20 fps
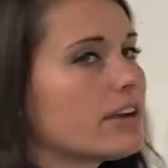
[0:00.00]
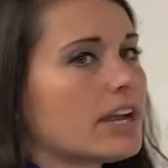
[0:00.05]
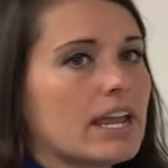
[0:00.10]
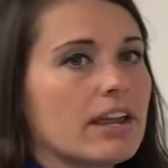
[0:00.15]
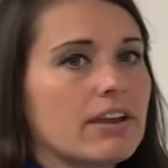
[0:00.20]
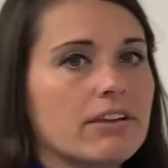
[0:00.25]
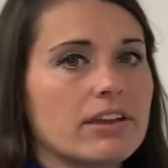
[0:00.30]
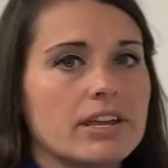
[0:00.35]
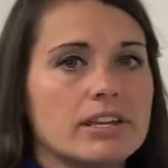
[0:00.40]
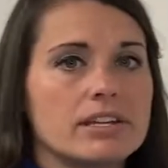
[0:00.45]

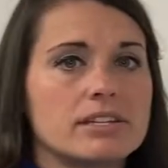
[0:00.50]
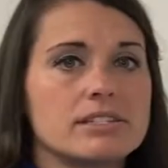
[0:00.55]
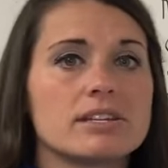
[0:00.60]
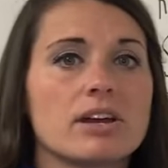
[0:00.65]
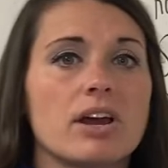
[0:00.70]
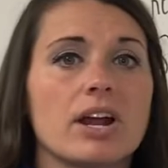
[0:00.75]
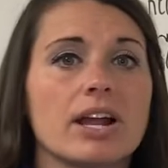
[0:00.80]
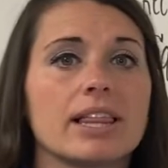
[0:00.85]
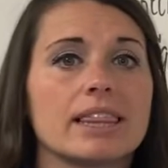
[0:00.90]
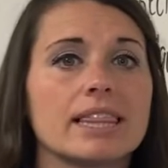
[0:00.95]
areas
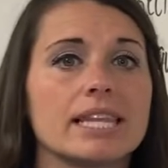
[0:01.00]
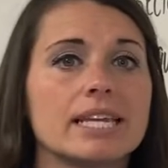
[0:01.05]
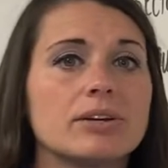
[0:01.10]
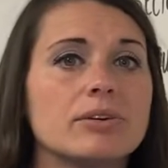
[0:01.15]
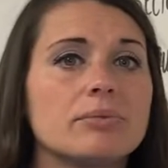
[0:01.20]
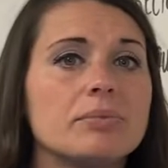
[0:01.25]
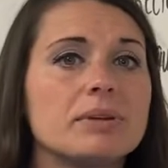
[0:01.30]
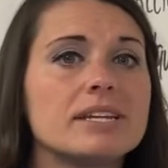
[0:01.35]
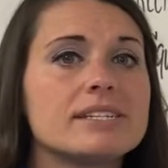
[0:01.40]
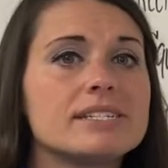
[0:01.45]
are a
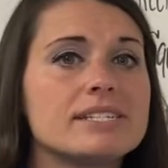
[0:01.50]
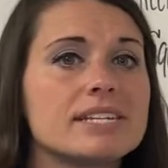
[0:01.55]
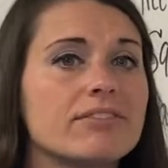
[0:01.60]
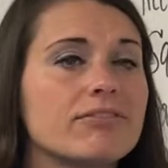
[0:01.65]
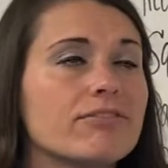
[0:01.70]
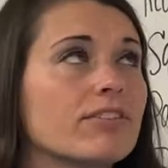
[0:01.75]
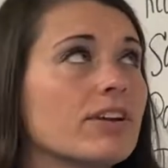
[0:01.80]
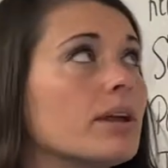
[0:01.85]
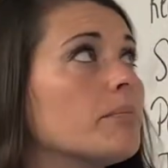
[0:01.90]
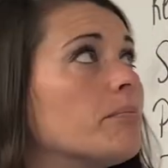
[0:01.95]
little bit
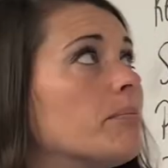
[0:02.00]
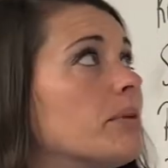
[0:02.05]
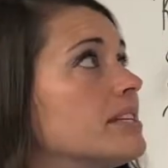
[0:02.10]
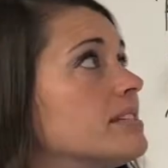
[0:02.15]
different, but